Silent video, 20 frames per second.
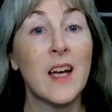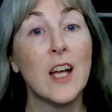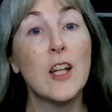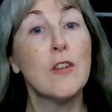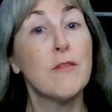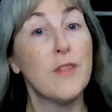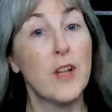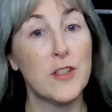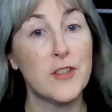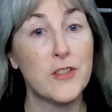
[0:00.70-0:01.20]

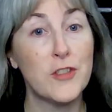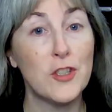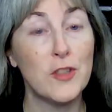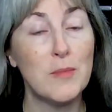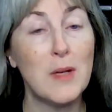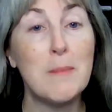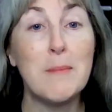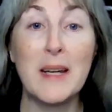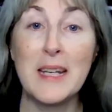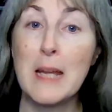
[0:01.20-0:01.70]
Hello
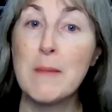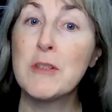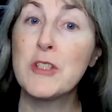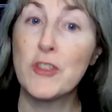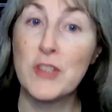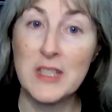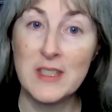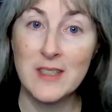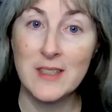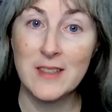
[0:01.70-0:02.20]
Flosstube, my name is
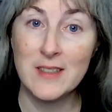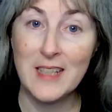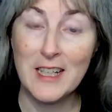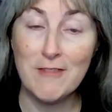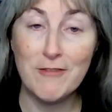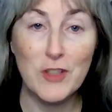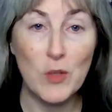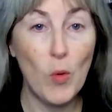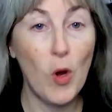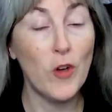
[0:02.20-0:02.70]
Kristen.
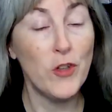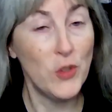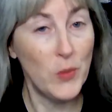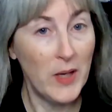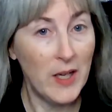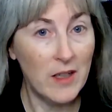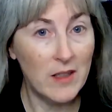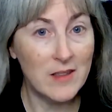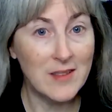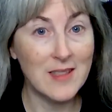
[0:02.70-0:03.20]
If you are new
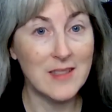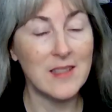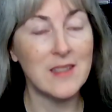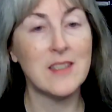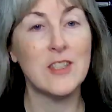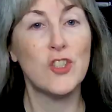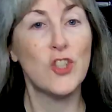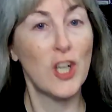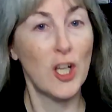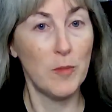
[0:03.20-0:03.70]
here, this
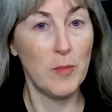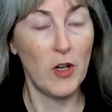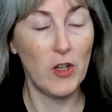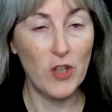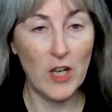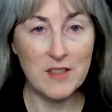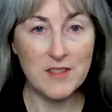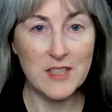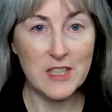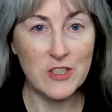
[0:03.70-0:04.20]
is a channel about
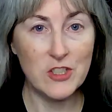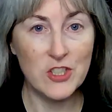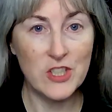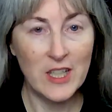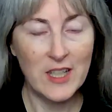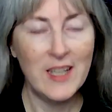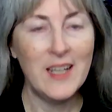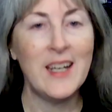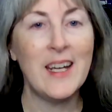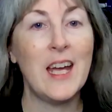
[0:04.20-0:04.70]
cross stitch,
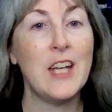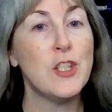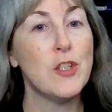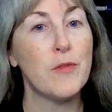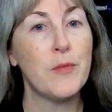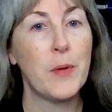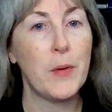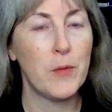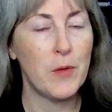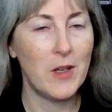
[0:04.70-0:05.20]
and
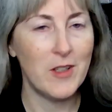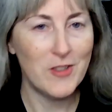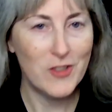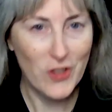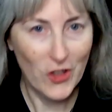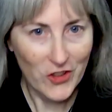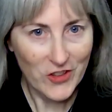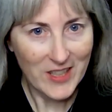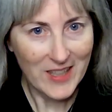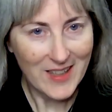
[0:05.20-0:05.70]
if you're
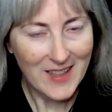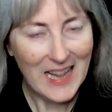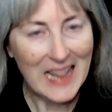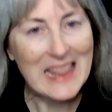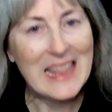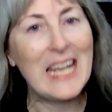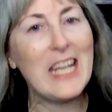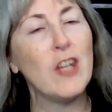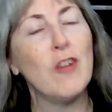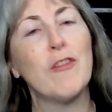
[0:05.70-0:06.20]
returning,
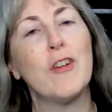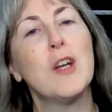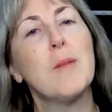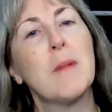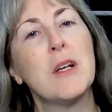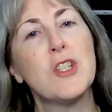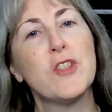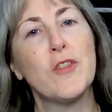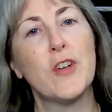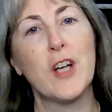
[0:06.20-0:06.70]
thank you very
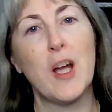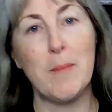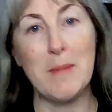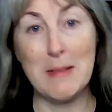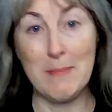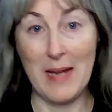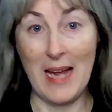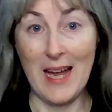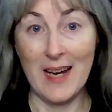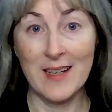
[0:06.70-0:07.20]
much for
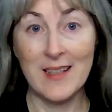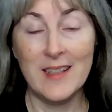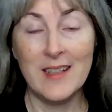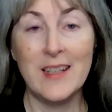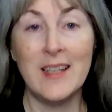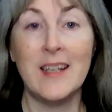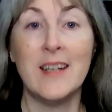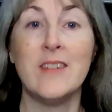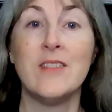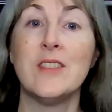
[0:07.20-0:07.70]
coming back.
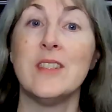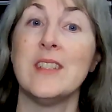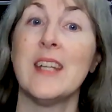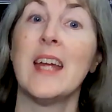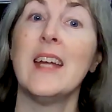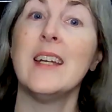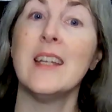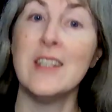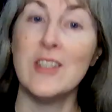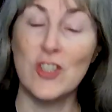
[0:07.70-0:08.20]

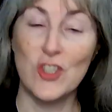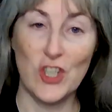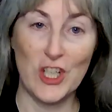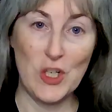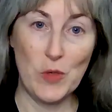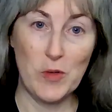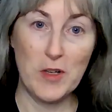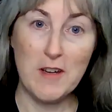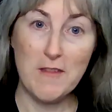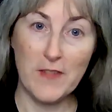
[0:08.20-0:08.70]
Today is
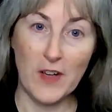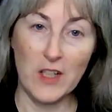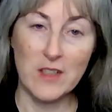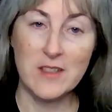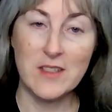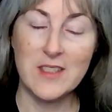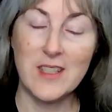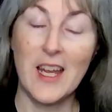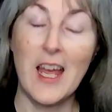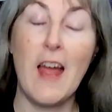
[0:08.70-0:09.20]
January
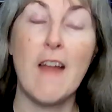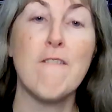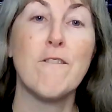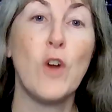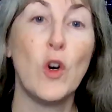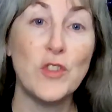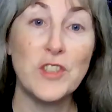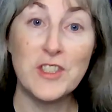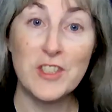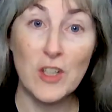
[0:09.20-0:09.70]
1st.
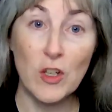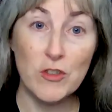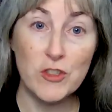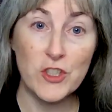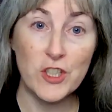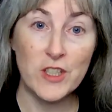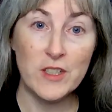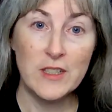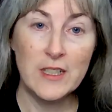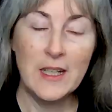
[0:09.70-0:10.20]
Full
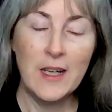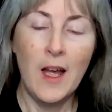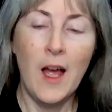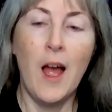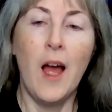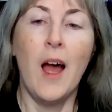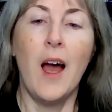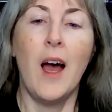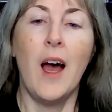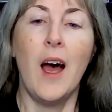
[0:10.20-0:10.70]
disclosure,
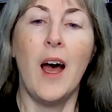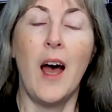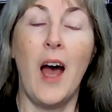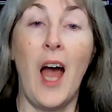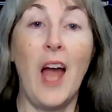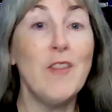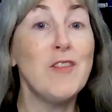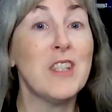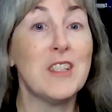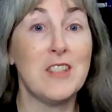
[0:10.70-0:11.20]

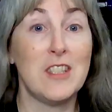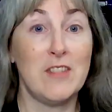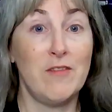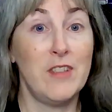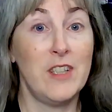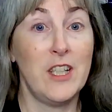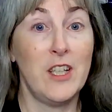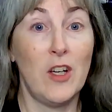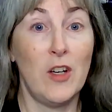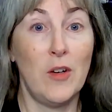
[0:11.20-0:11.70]
I've done this
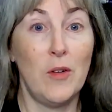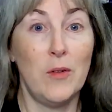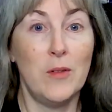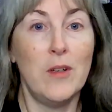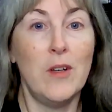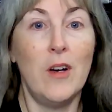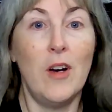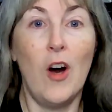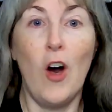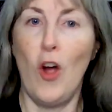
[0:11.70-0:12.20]
video
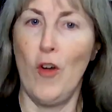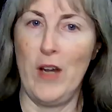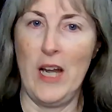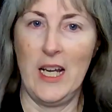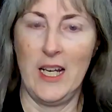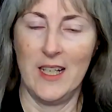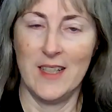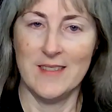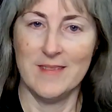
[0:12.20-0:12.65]
already.